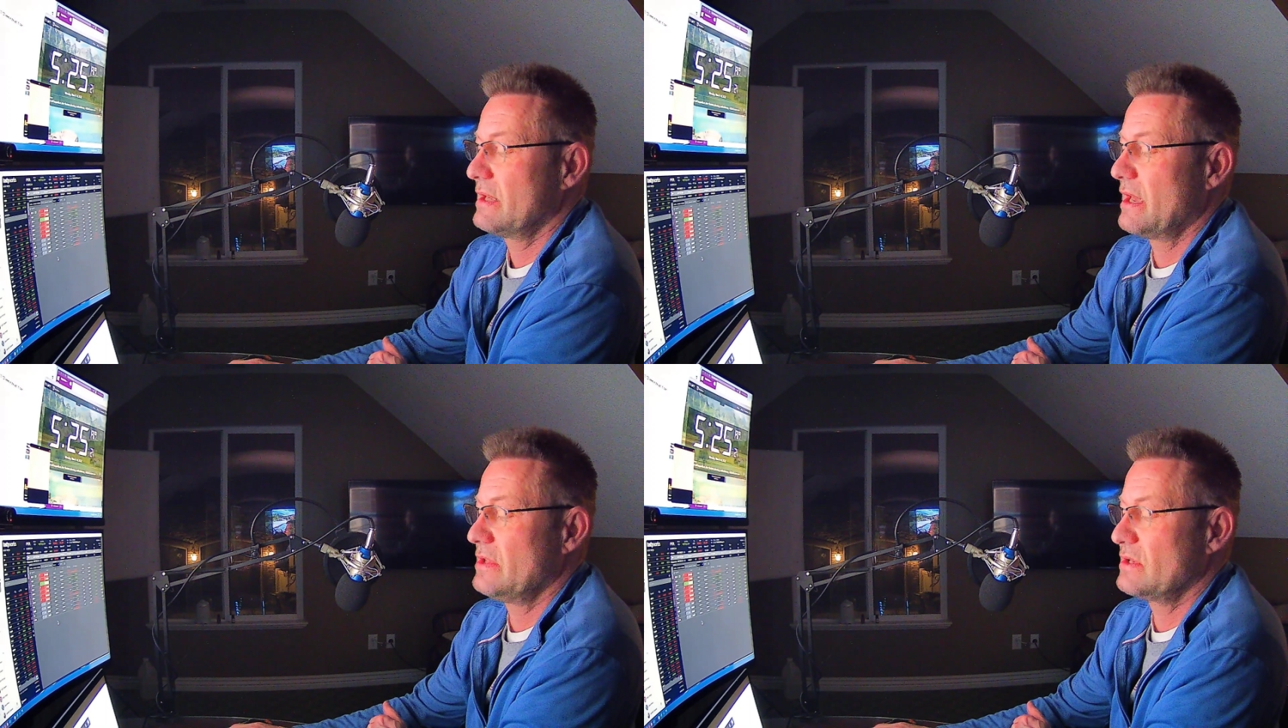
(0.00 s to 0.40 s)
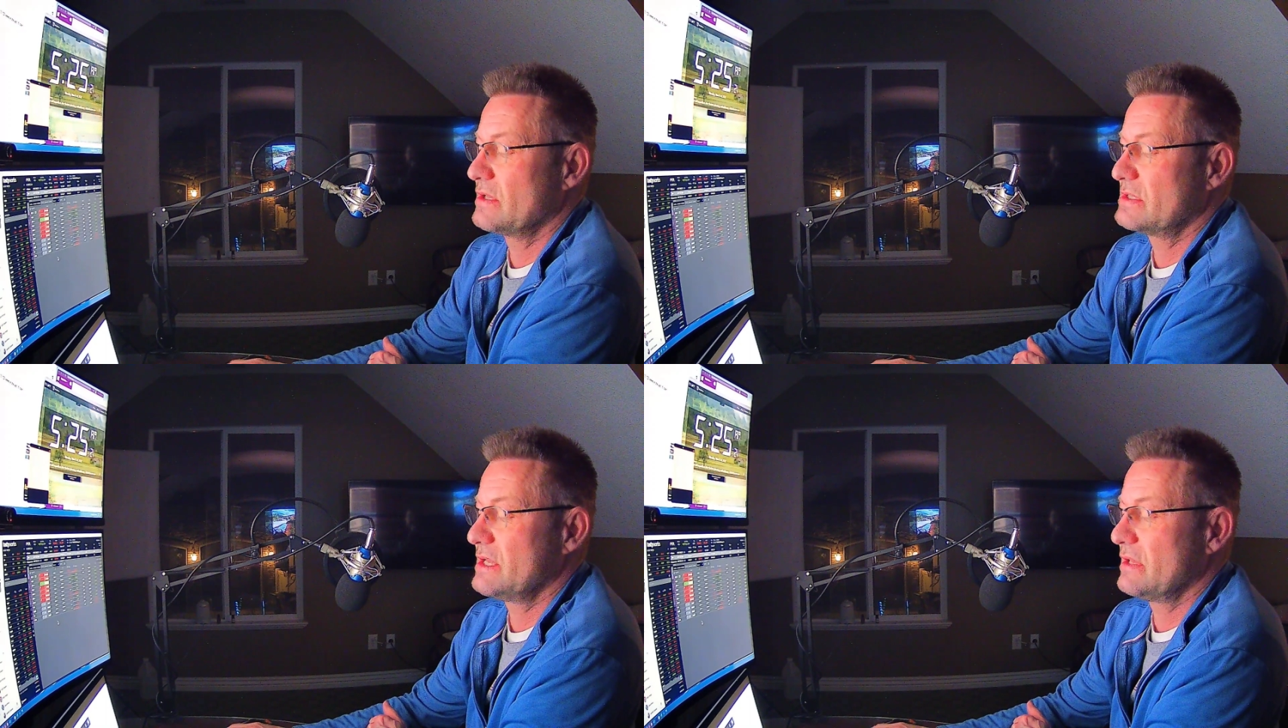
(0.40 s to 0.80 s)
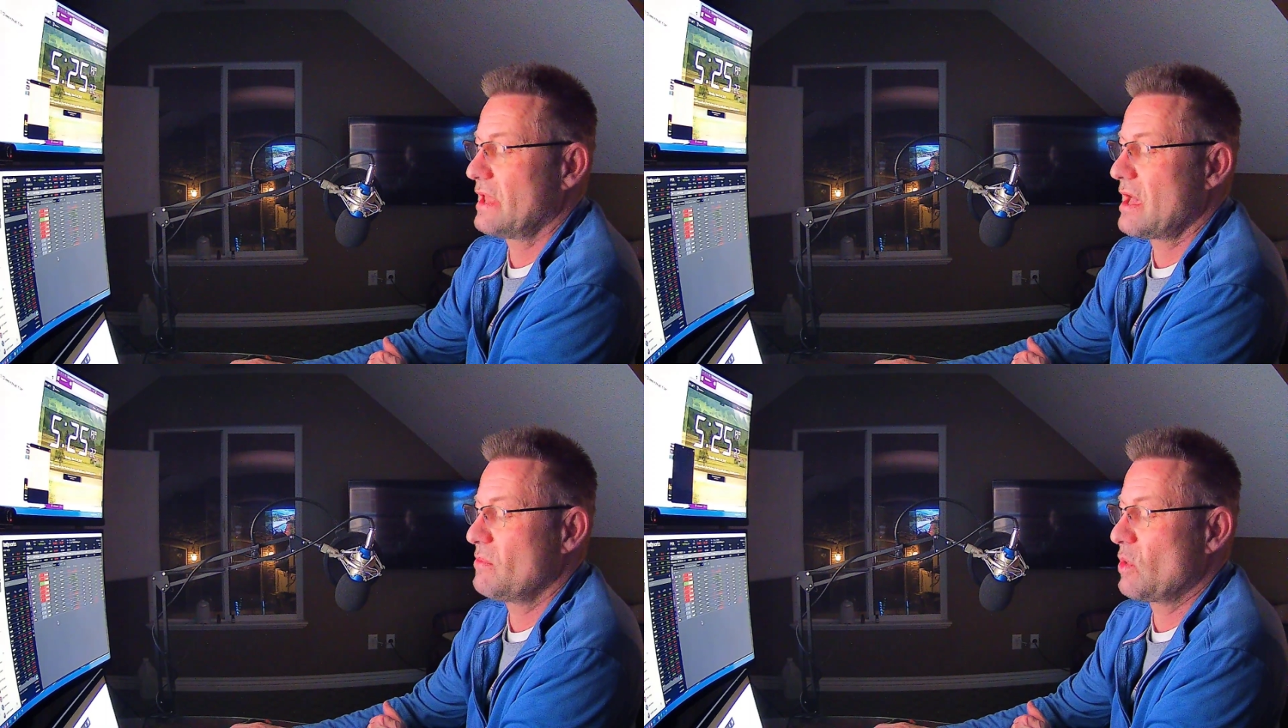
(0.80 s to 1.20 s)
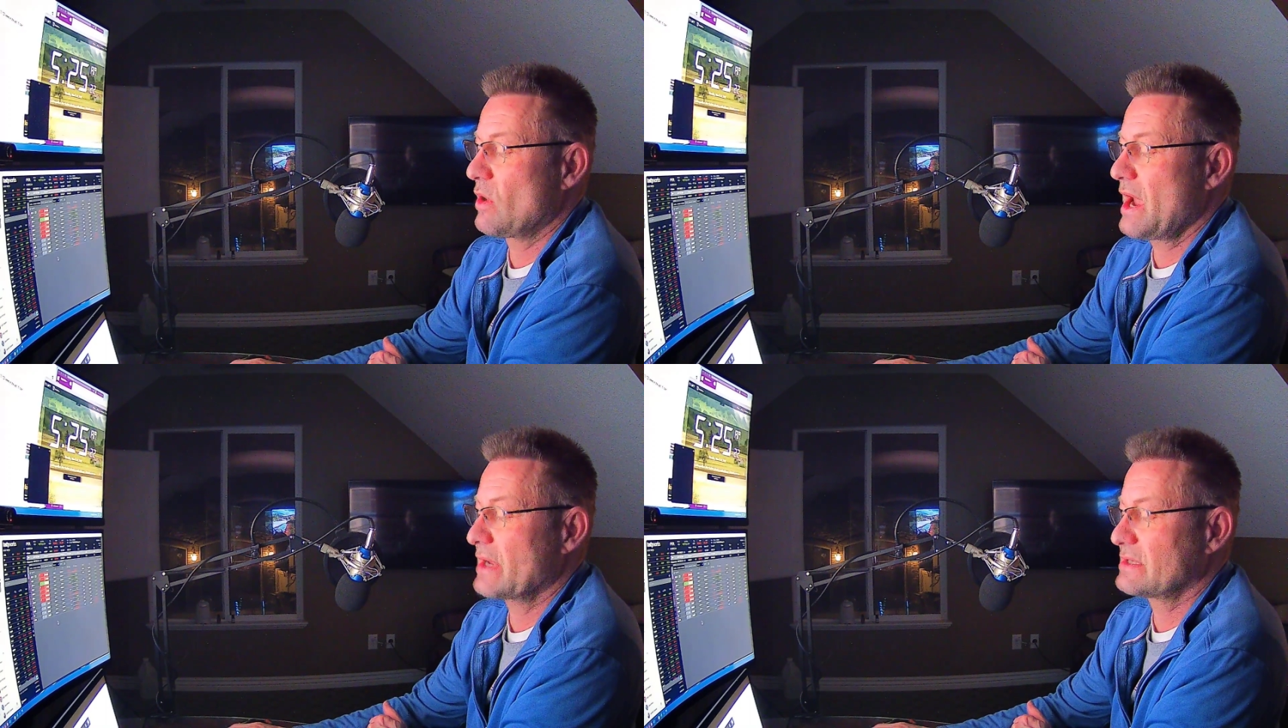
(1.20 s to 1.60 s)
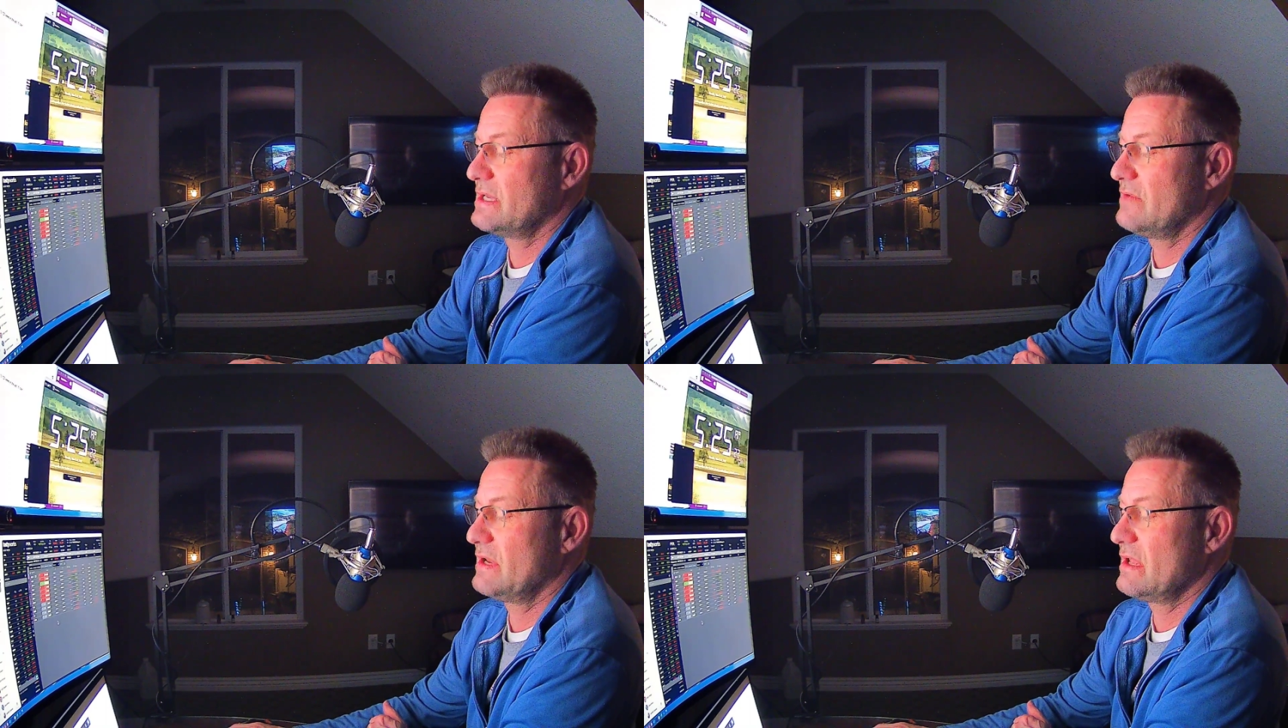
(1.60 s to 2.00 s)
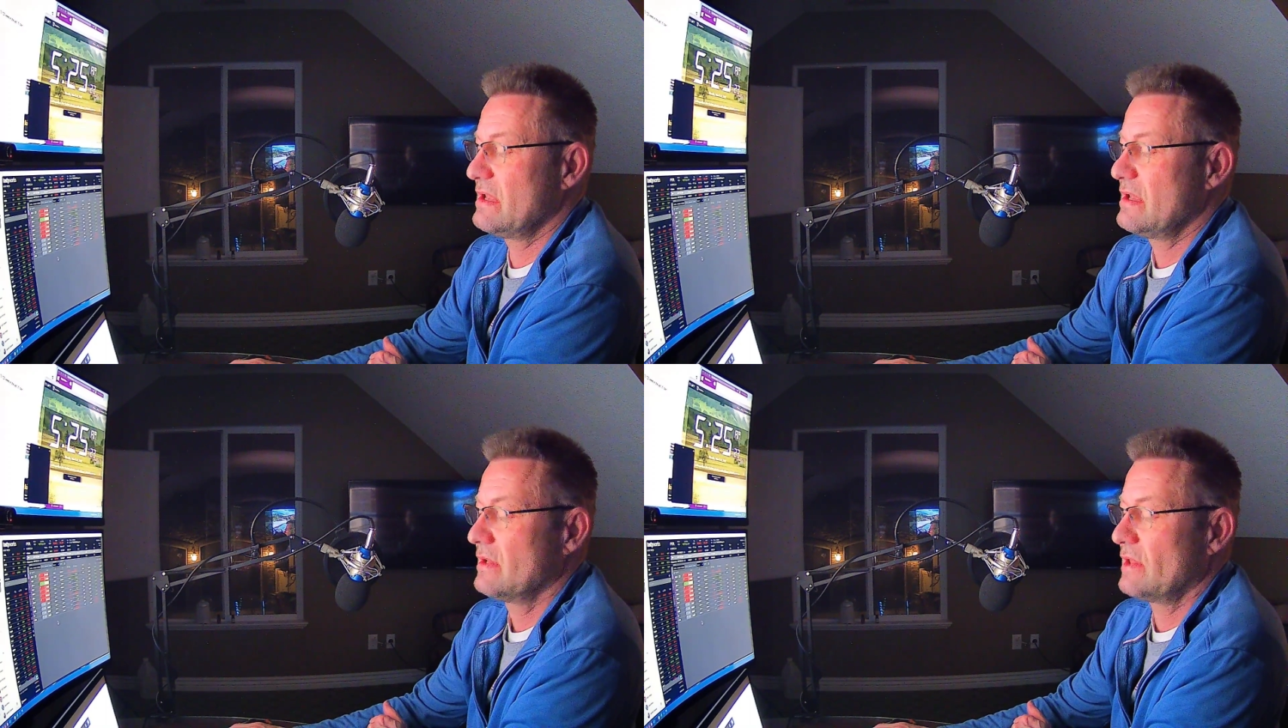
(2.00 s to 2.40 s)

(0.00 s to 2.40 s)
You can see a lot more activity,